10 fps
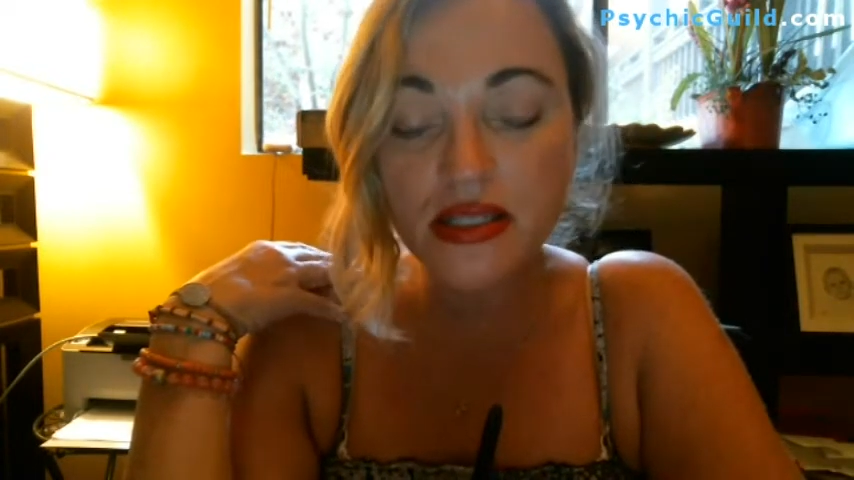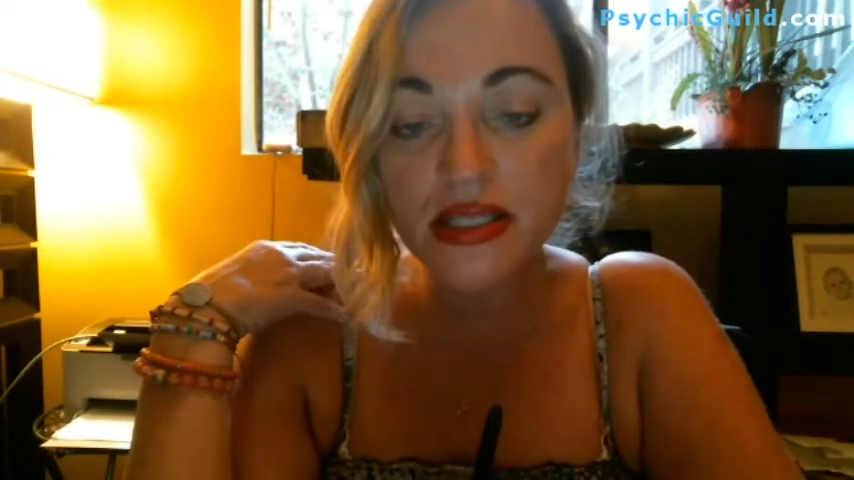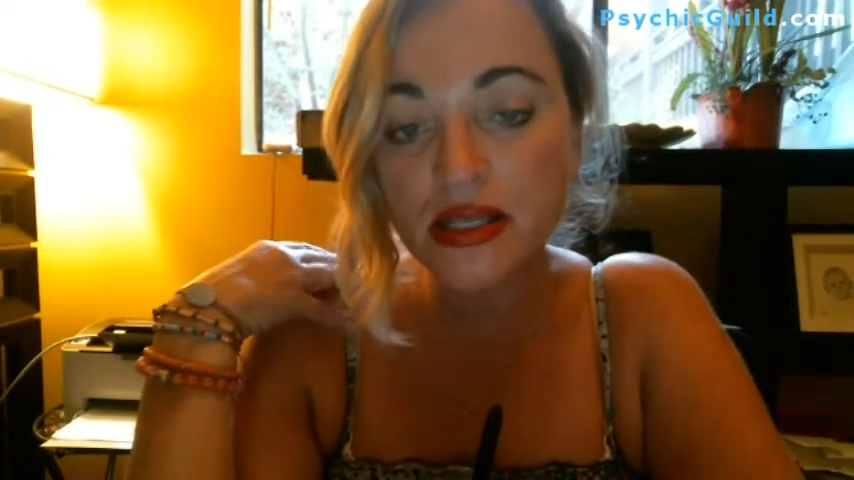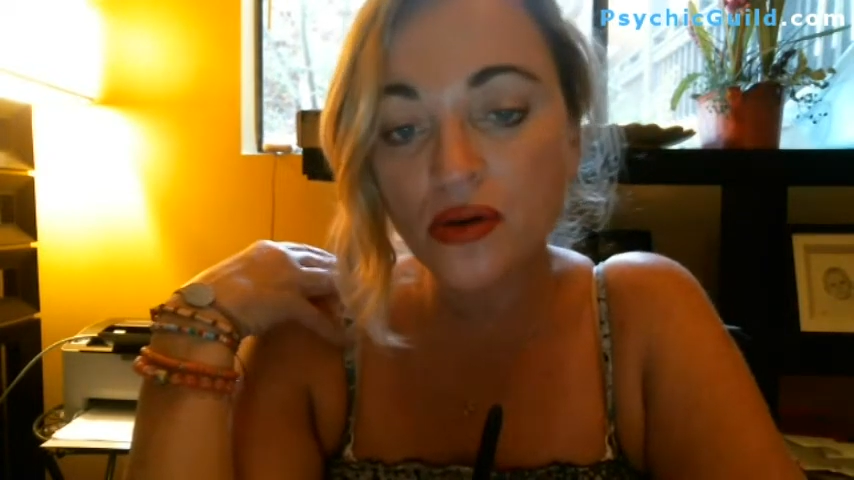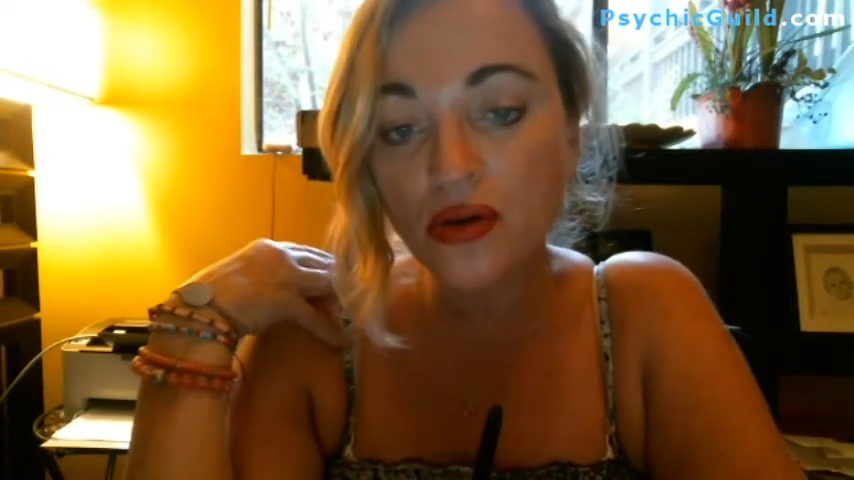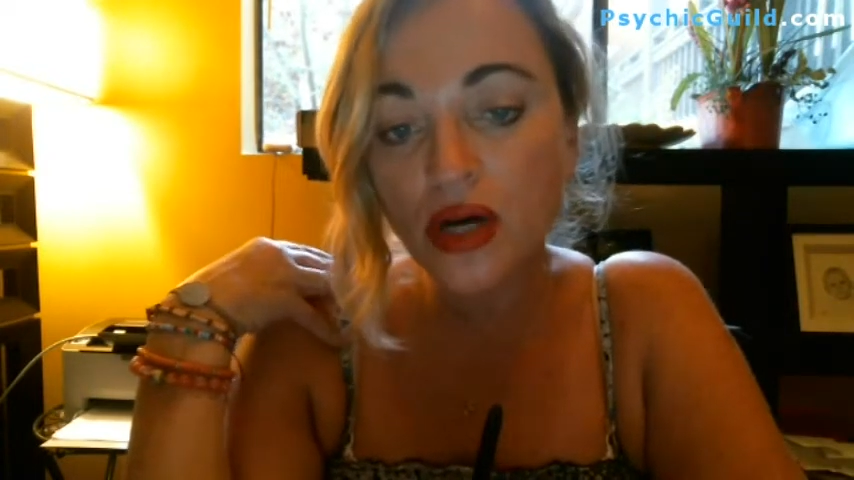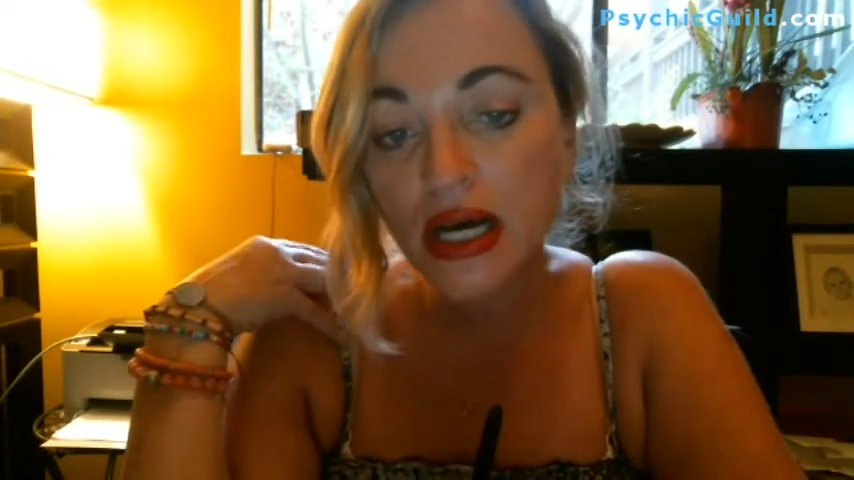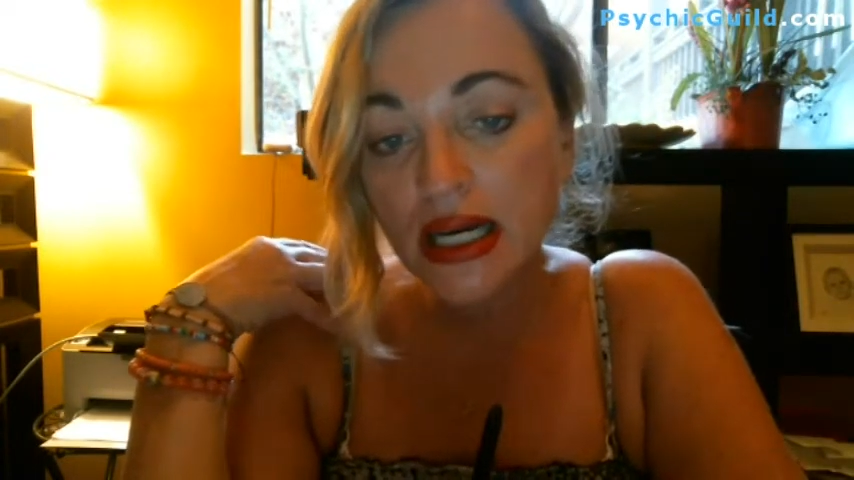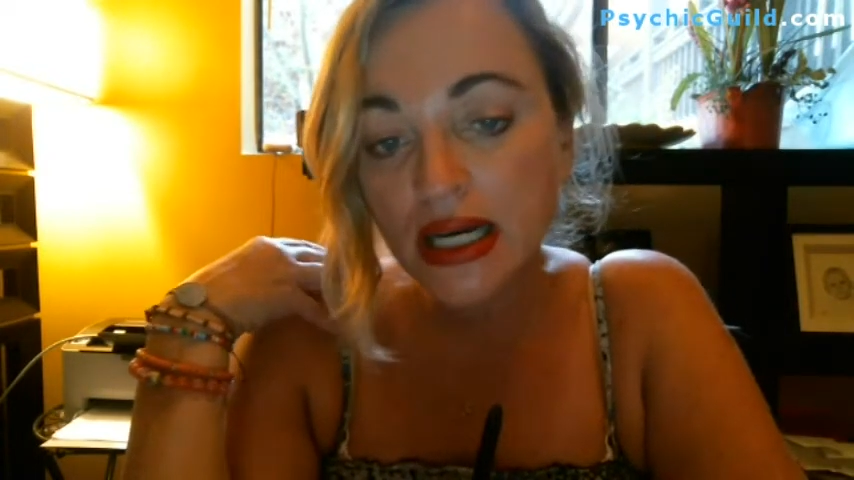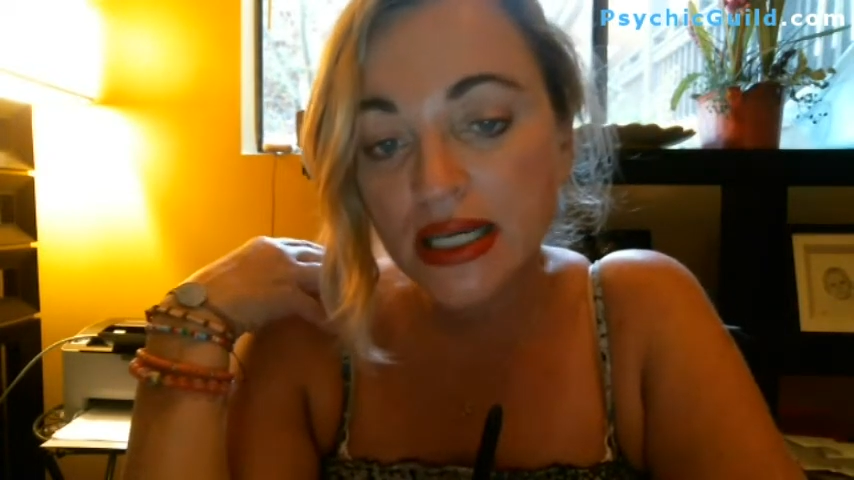So
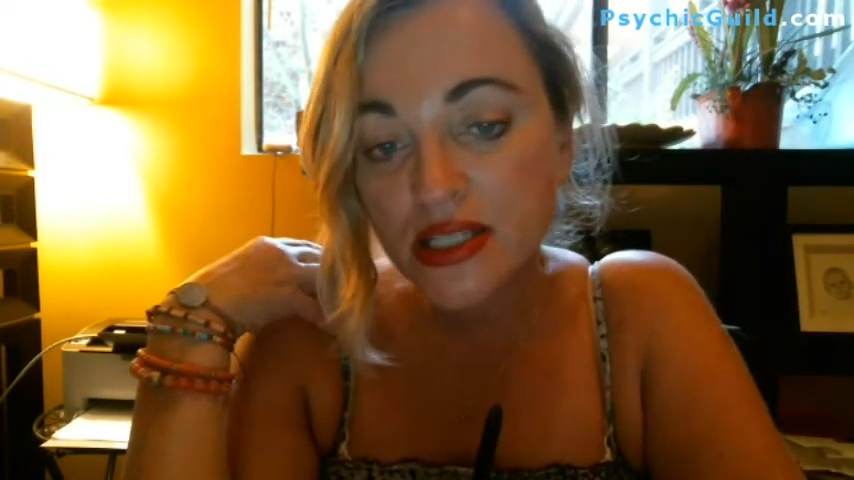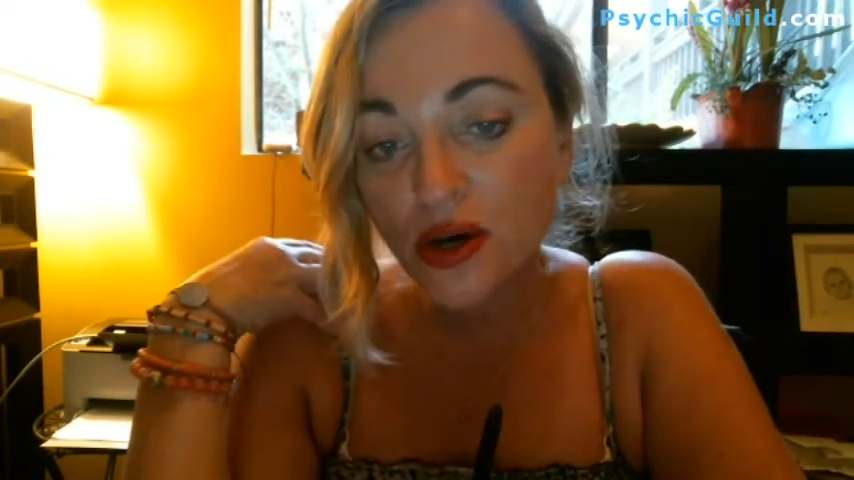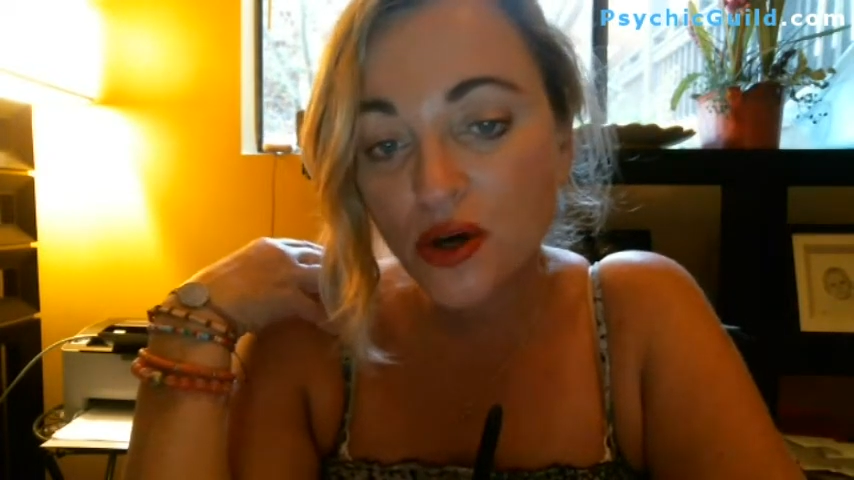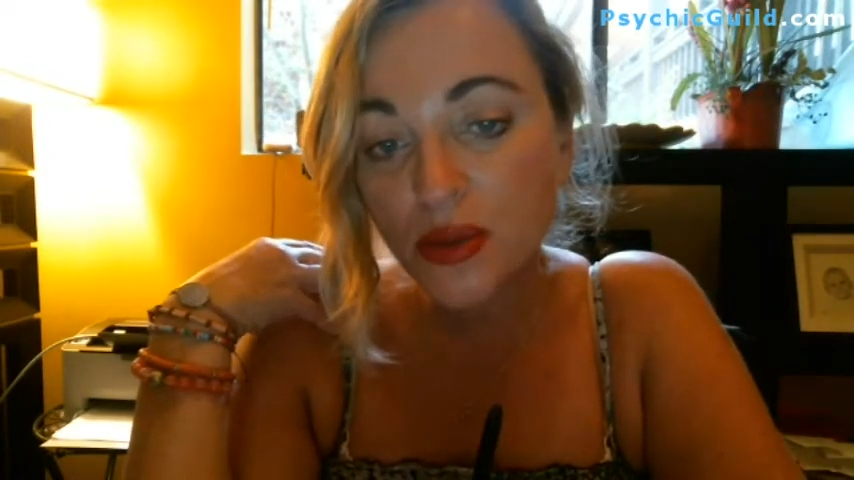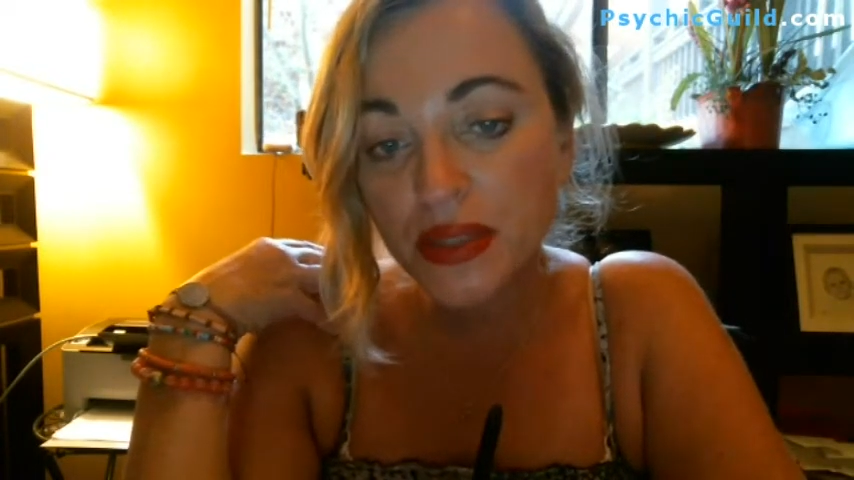let's hope